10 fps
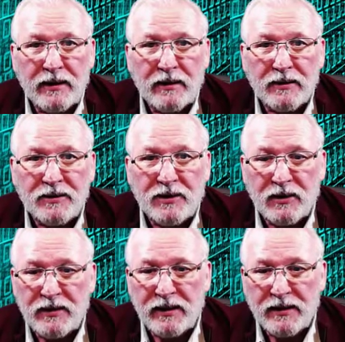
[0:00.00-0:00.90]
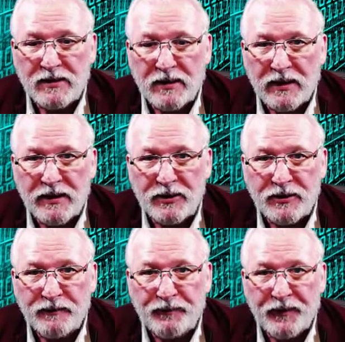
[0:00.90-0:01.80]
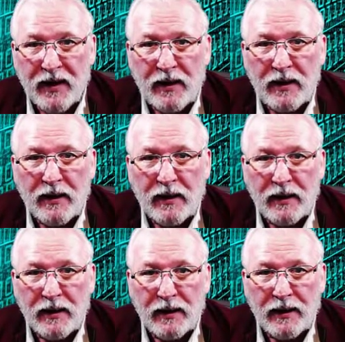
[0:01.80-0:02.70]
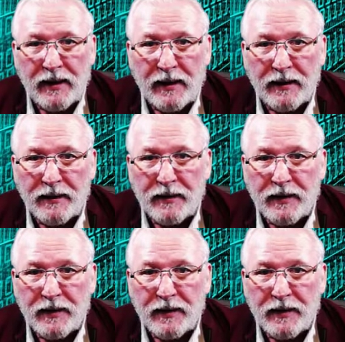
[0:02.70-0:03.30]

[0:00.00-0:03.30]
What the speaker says: It'll start the installation, and